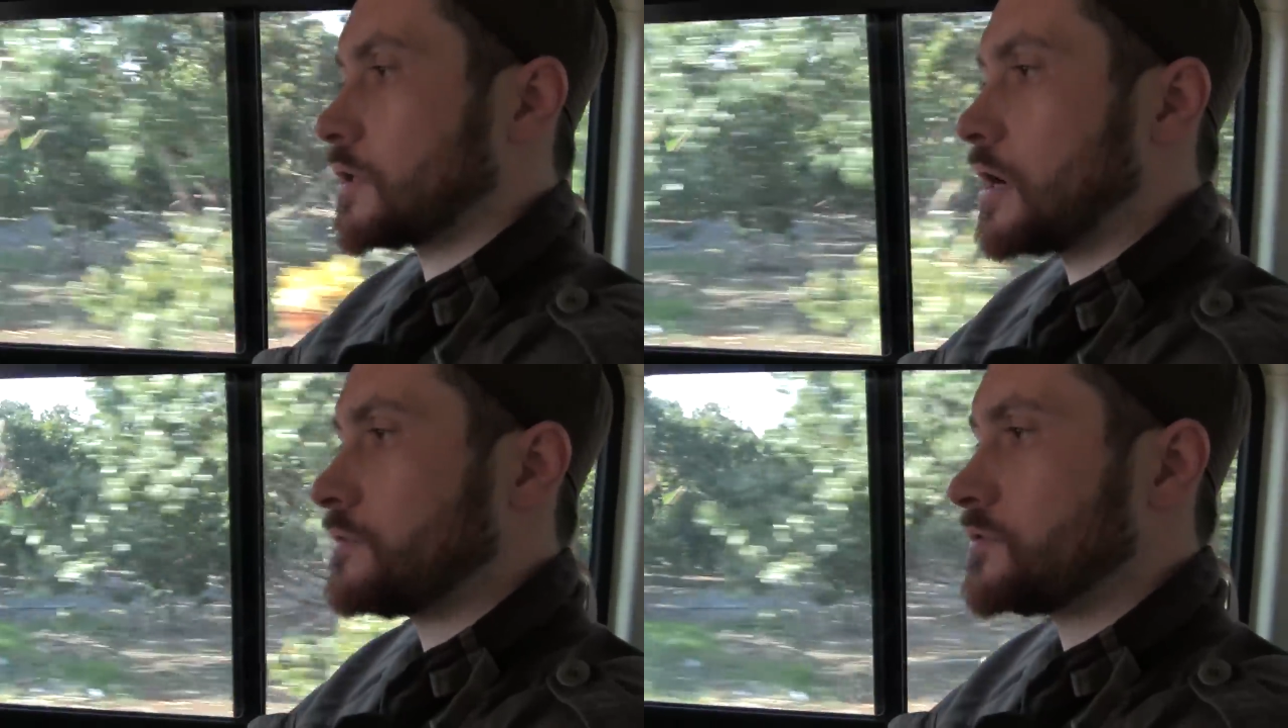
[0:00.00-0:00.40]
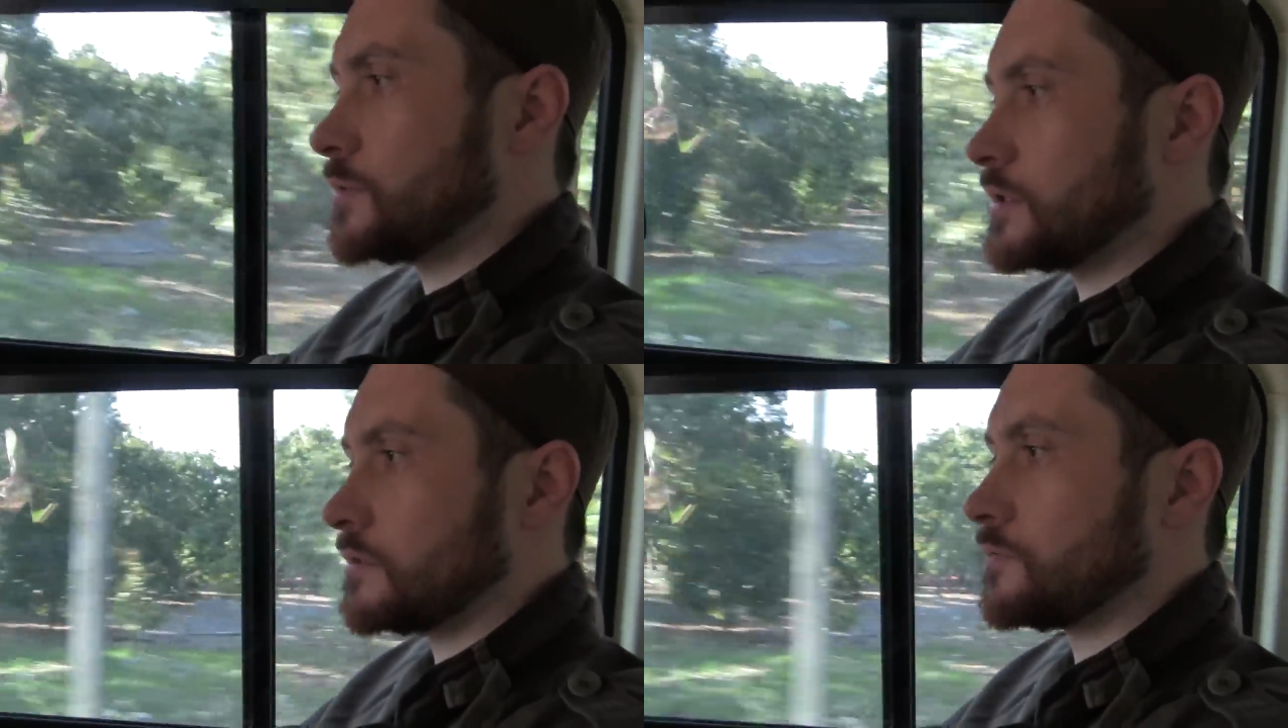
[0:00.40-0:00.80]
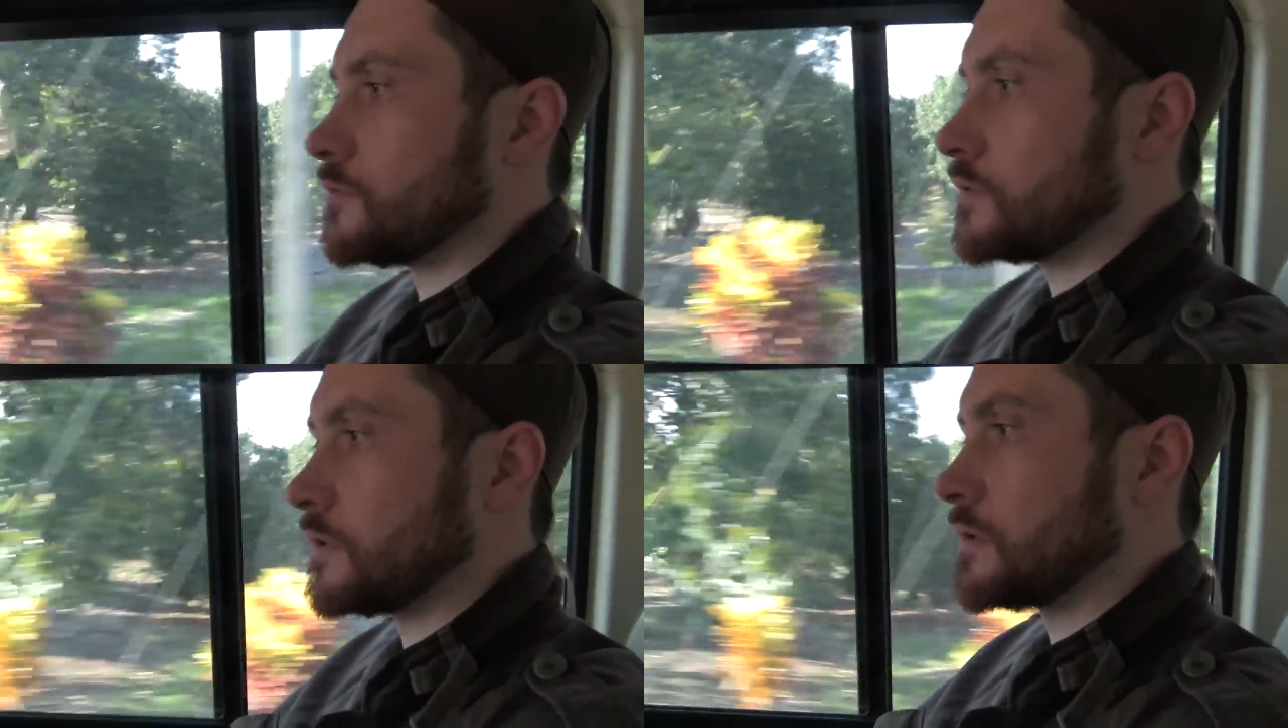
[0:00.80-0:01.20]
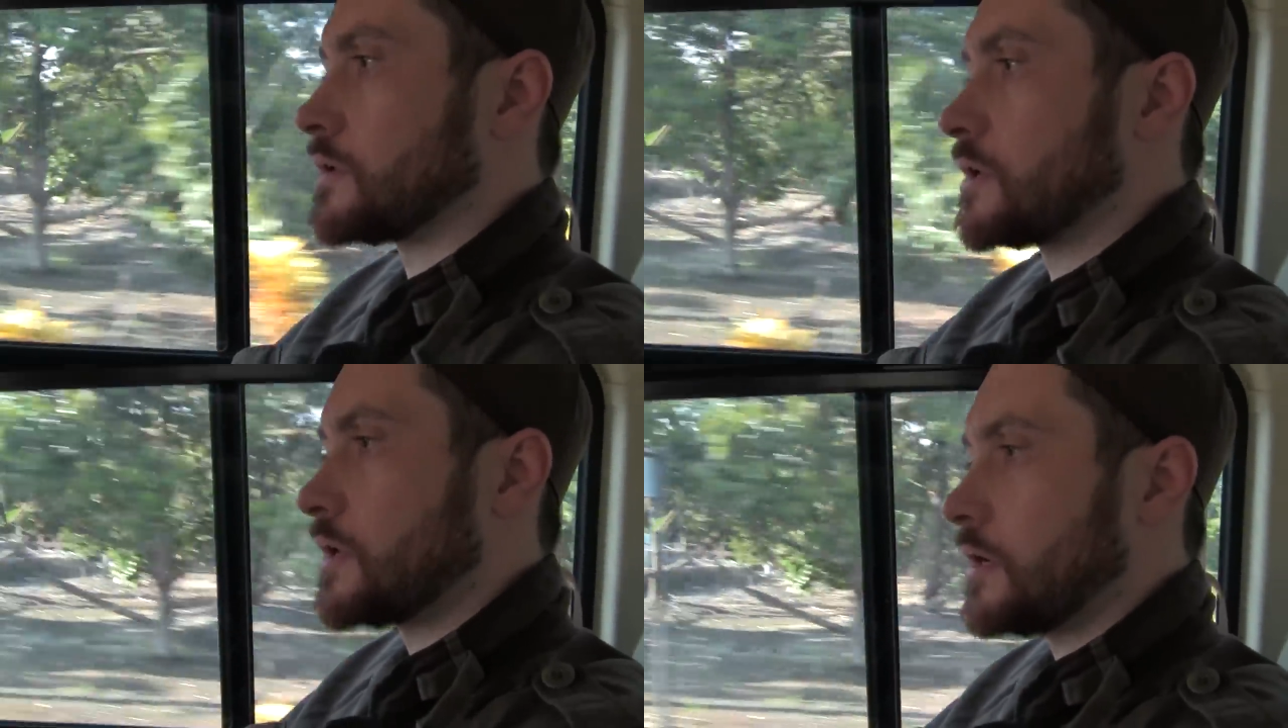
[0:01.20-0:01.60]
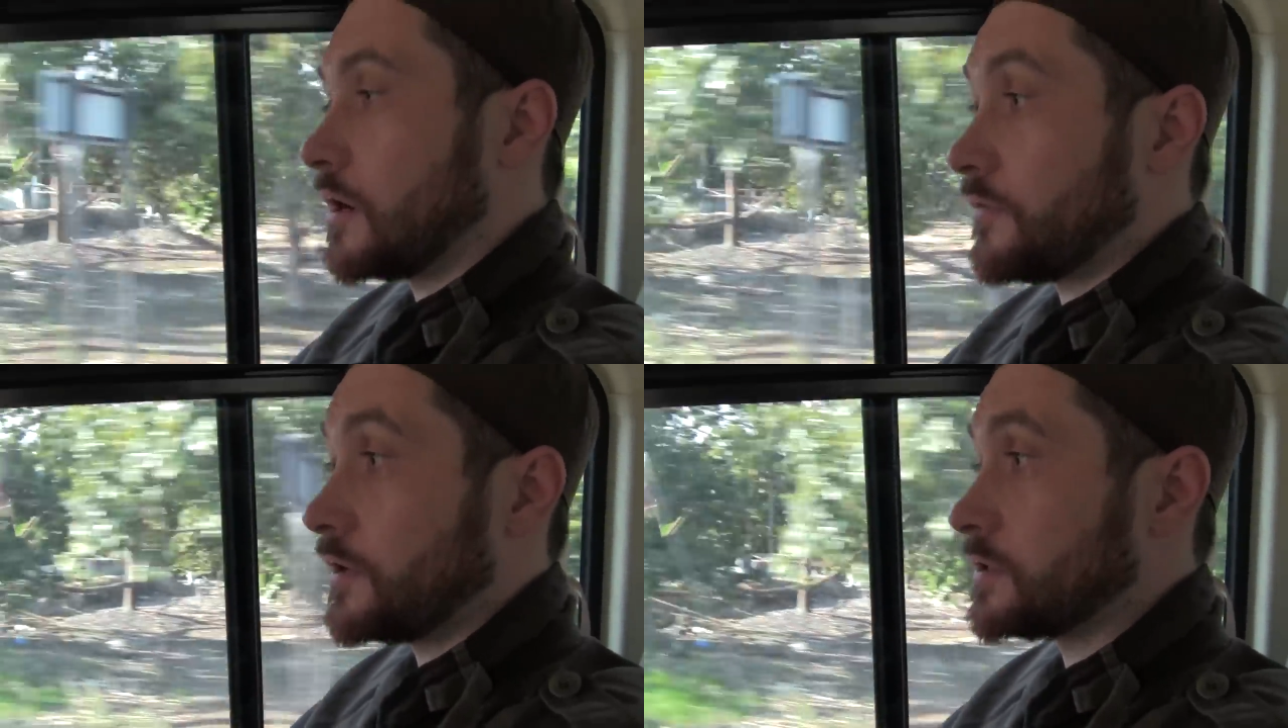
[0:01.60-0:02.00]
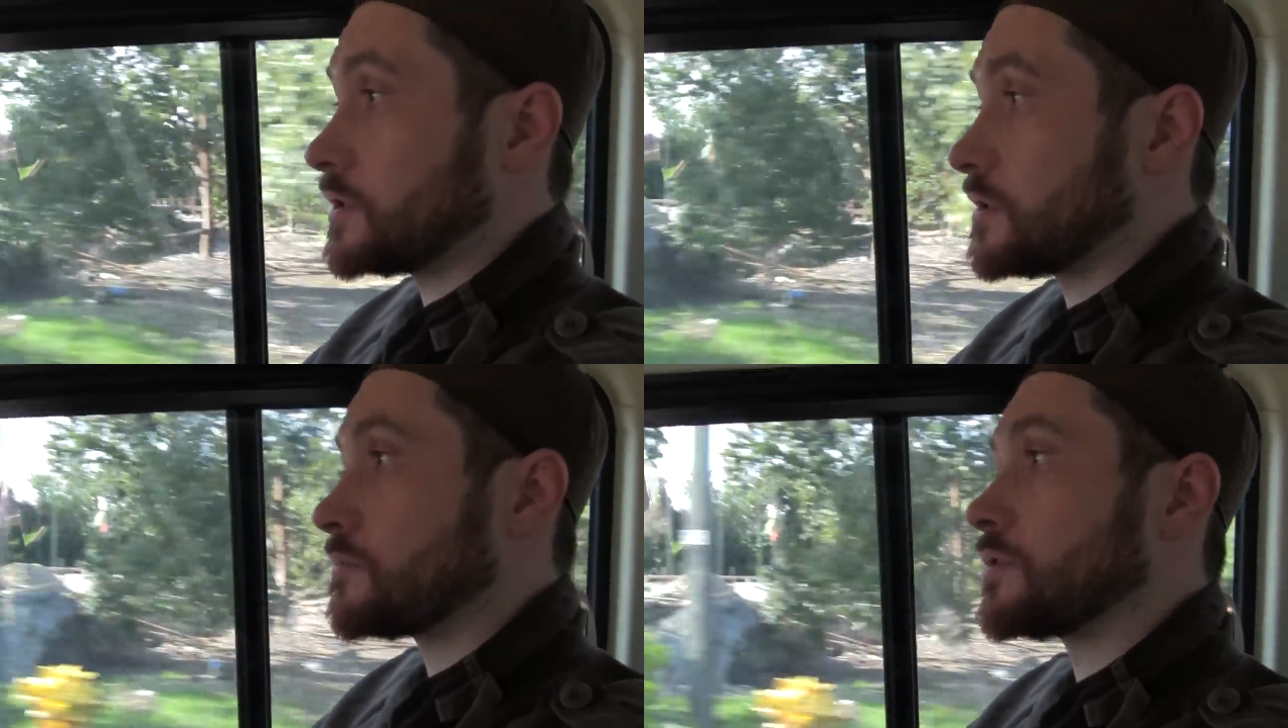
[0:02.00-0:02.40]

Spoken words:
craftsmen, if you will, are facing